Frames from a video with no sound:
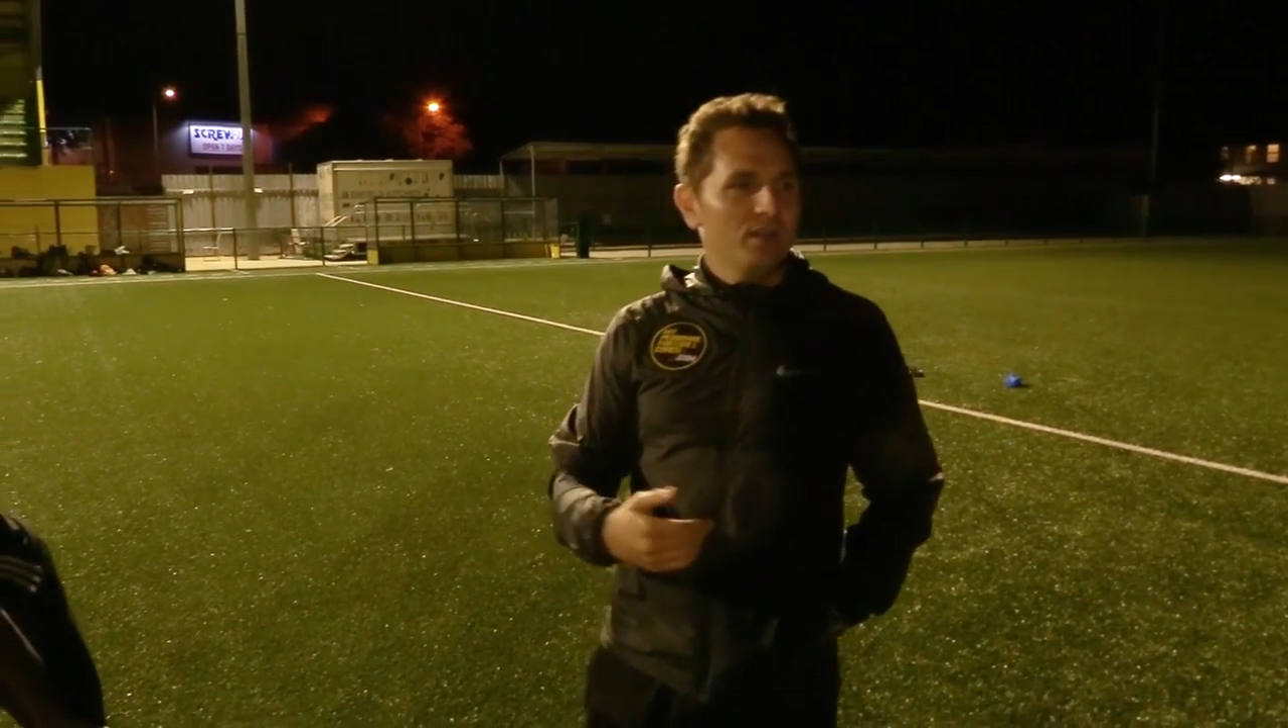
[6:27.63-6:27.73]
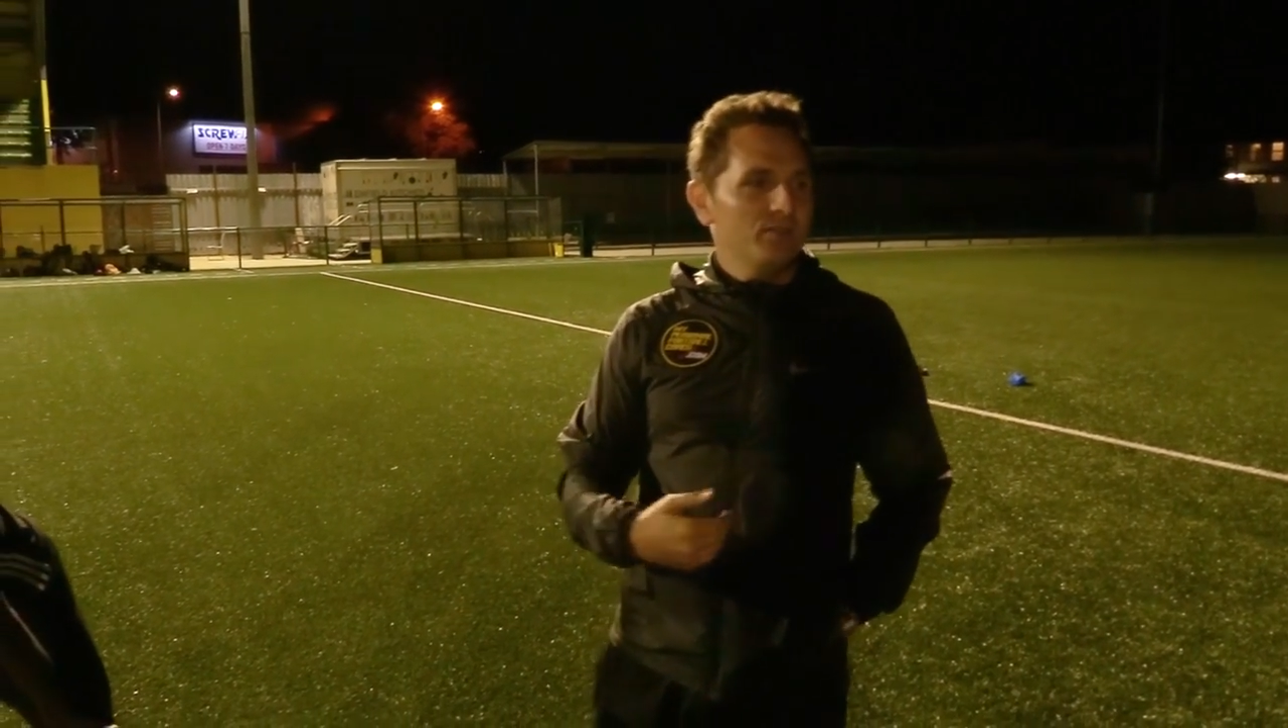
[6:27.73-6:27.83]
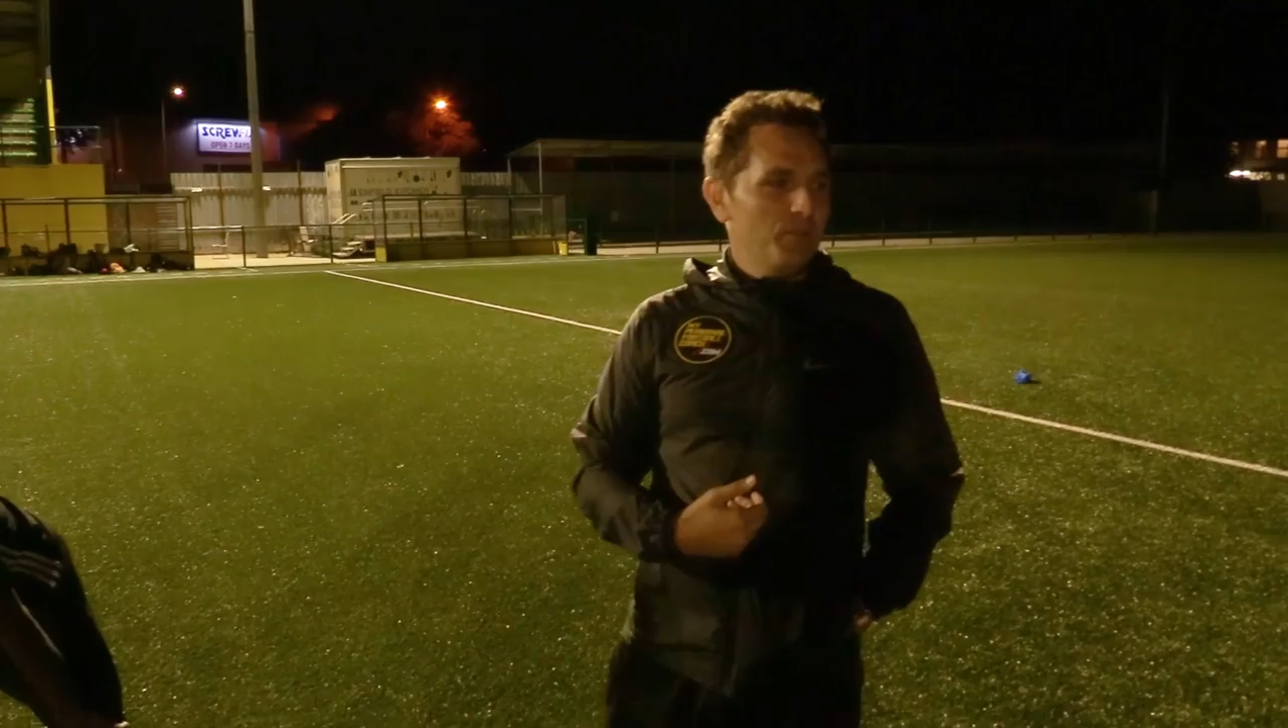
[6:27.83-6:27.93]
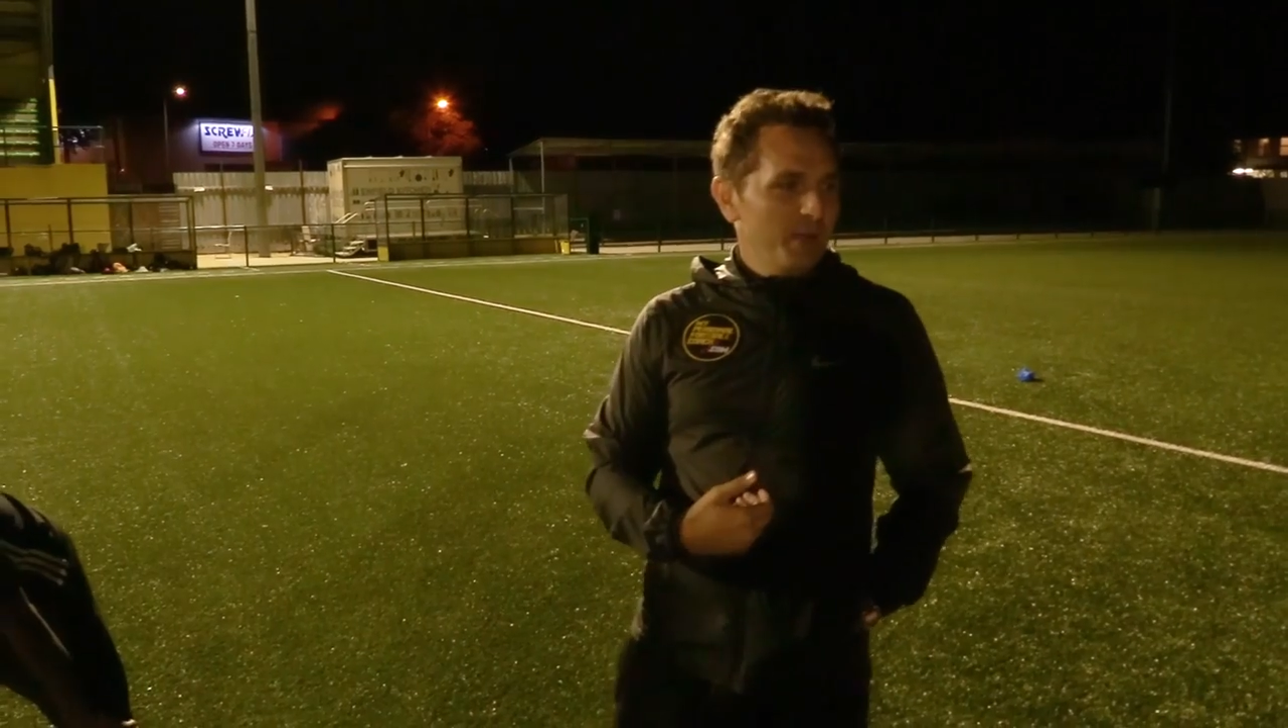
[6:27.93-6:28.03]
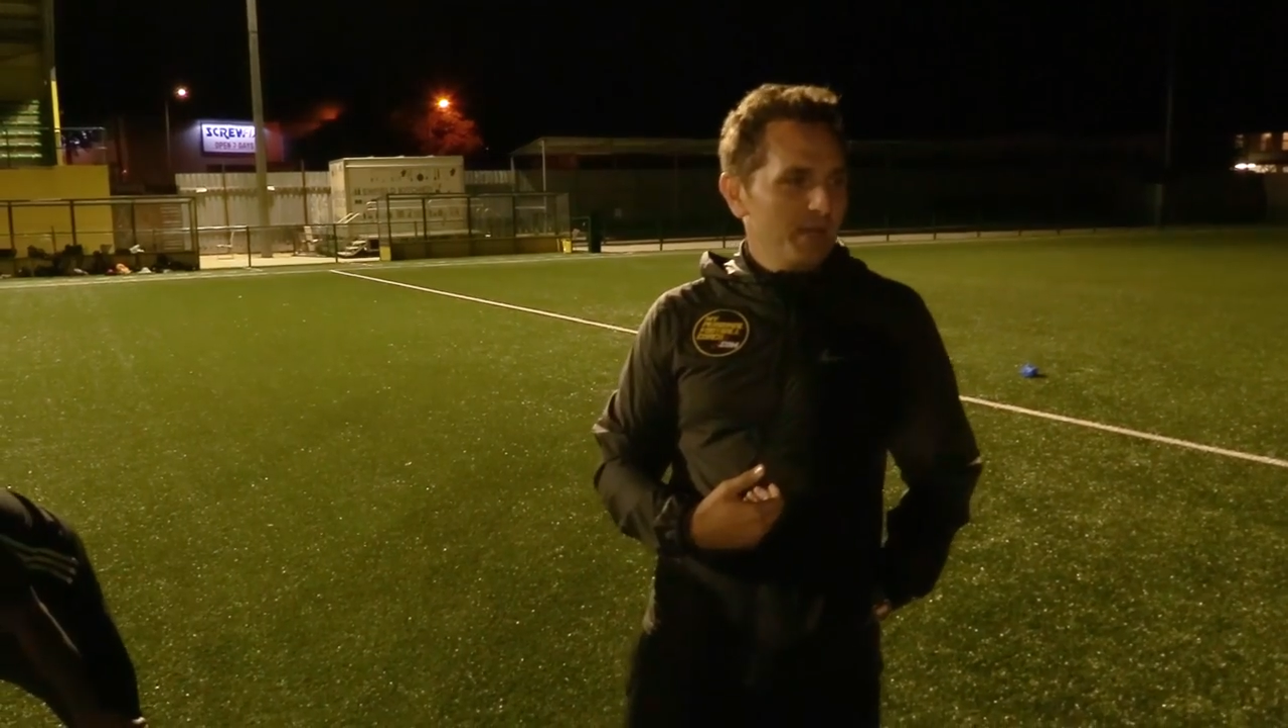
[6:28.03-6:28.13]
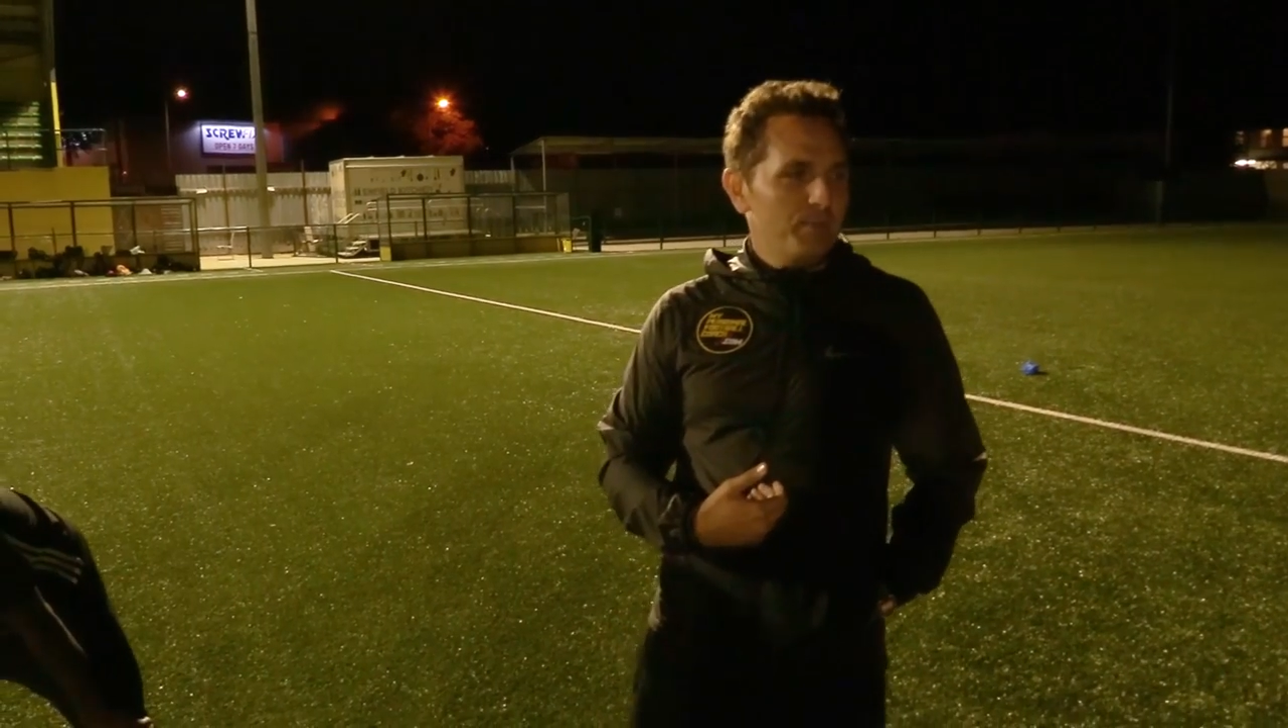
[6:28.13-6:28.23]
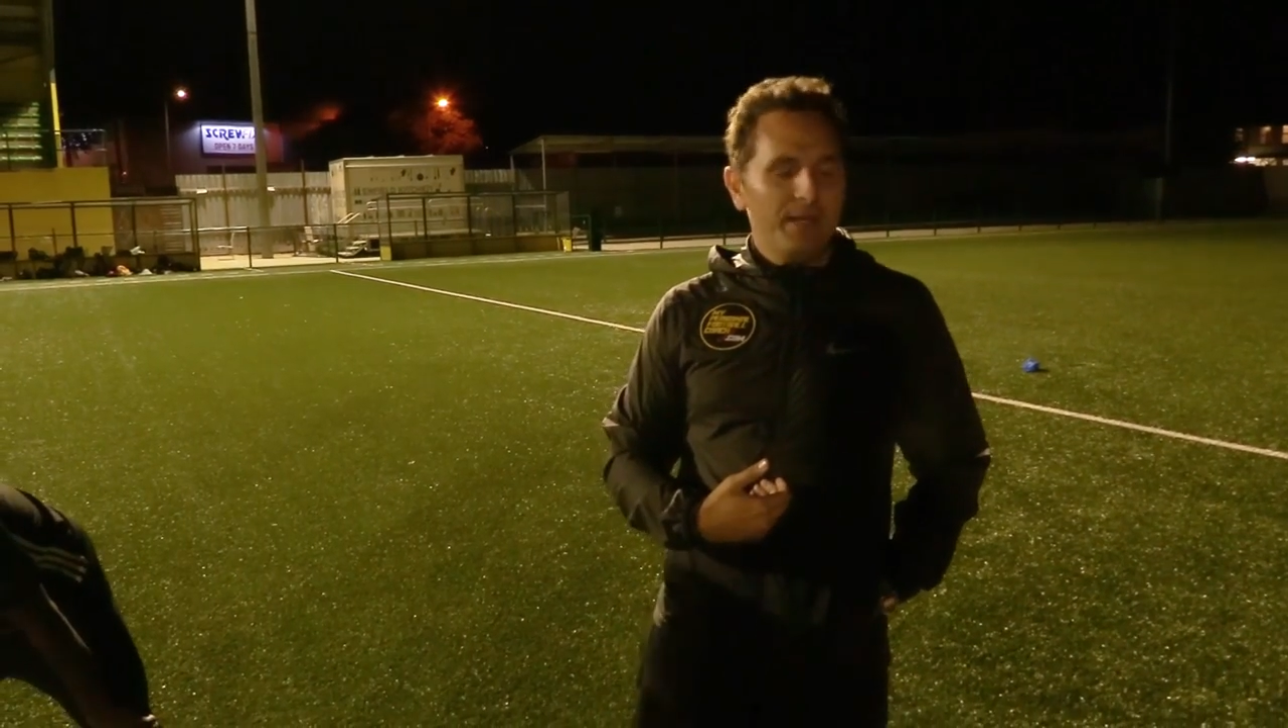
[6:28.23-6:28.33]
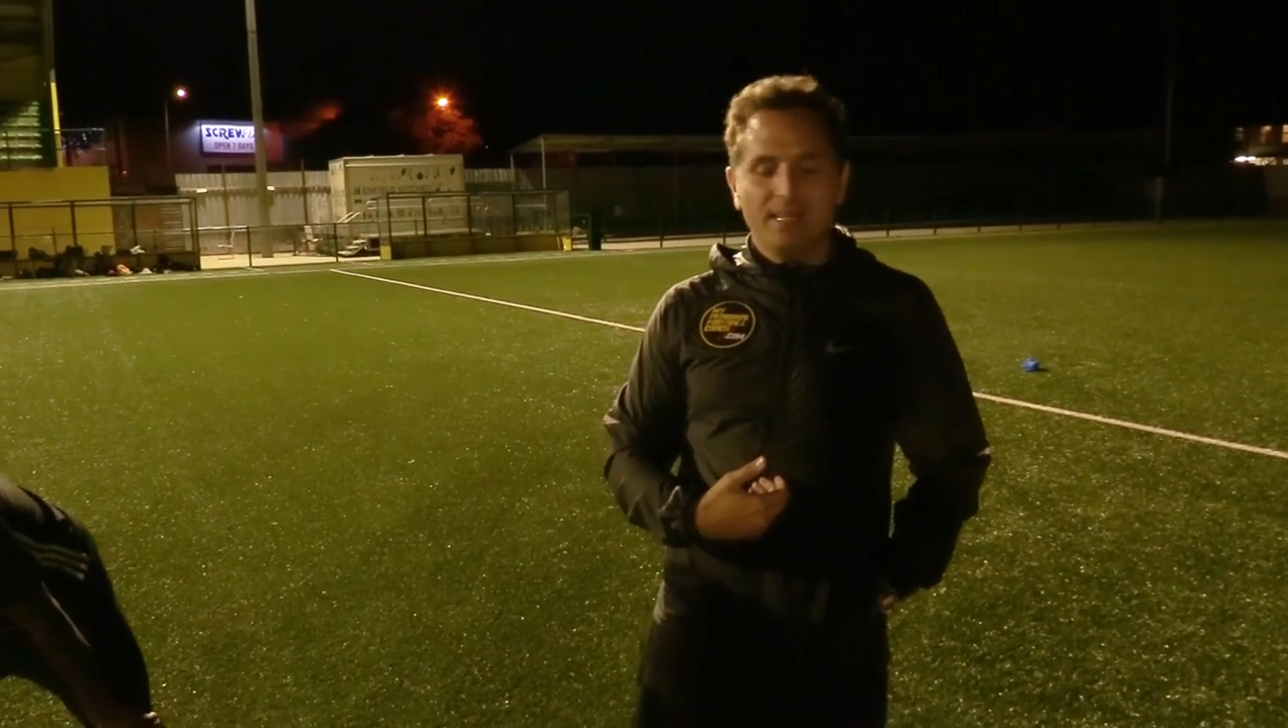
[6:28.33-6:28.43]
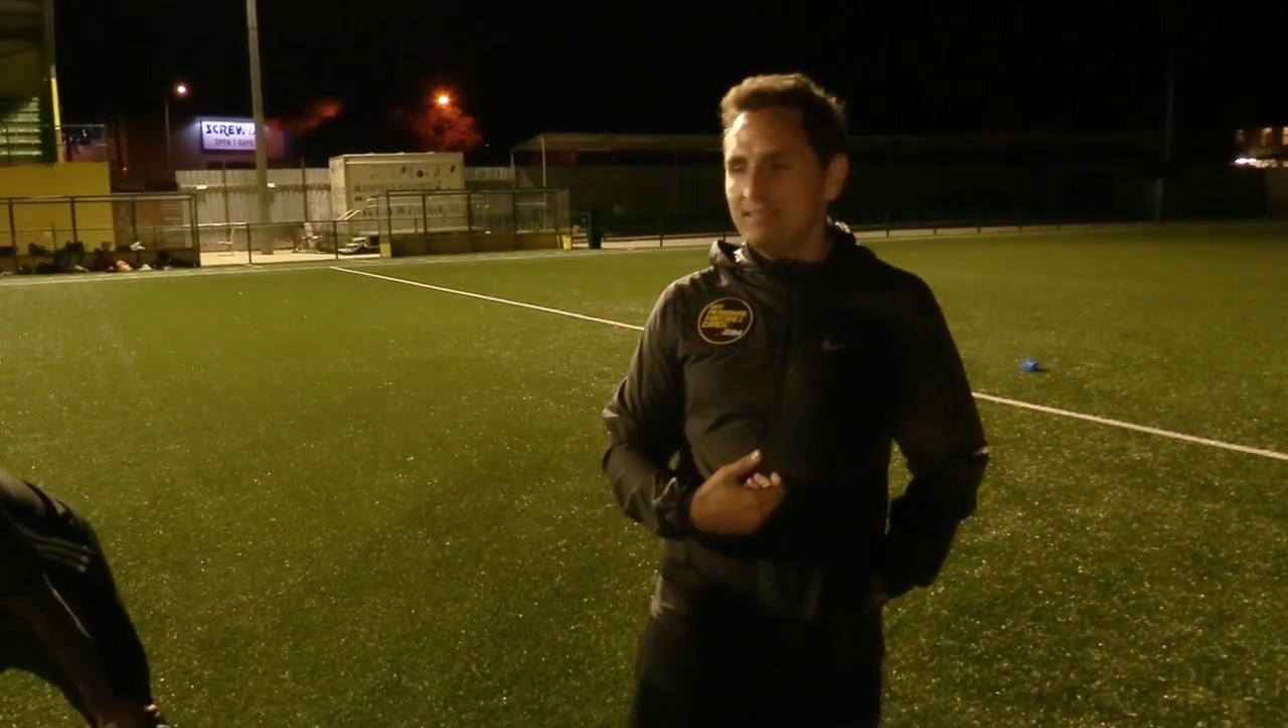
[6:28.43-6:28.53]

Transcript: for me to pick